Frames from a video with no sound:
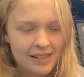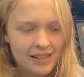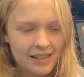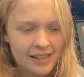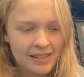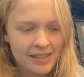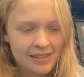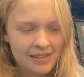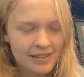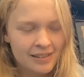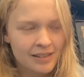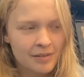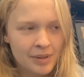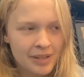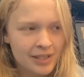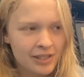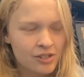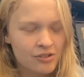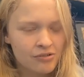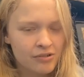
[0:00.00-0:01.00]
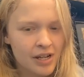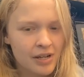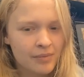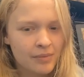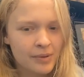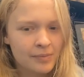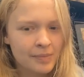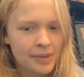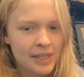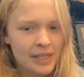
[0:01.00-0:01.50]
And the biggest dream
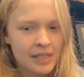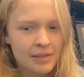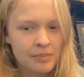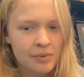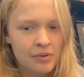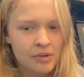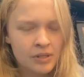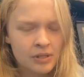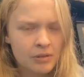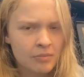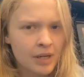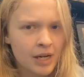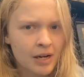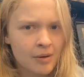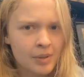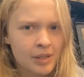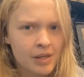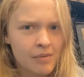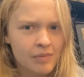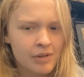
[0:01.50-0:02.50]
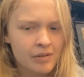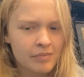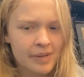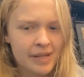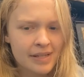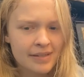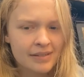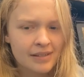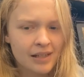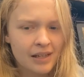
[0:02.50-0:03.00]
would be this book somehow becoming a
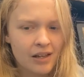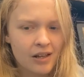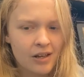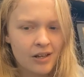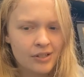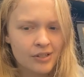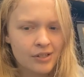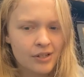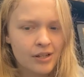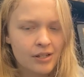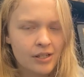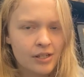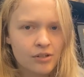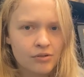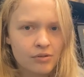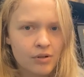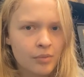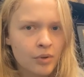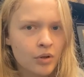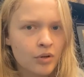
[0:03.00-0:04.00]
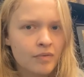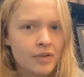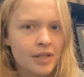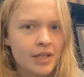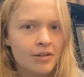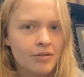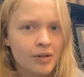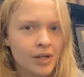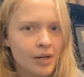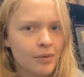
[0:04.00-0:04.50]
bestseller and turned into a
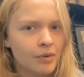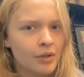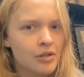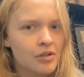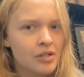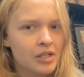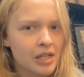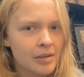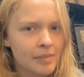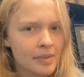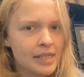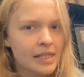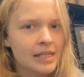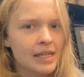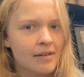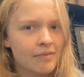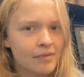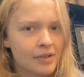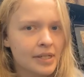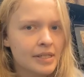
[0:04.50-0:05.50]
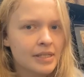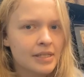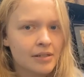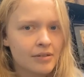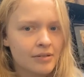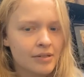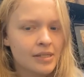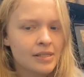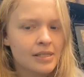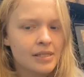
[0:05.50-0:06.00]
movie or like one of those limited Netflix
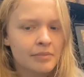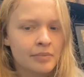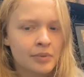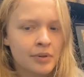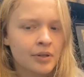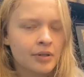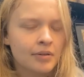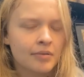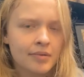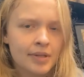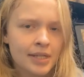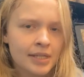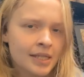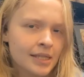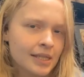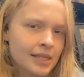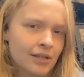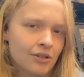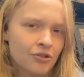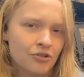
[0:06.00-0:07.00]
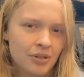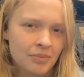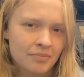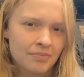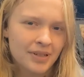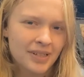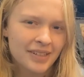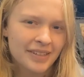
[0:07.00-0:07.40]
series, but this isn't a dream.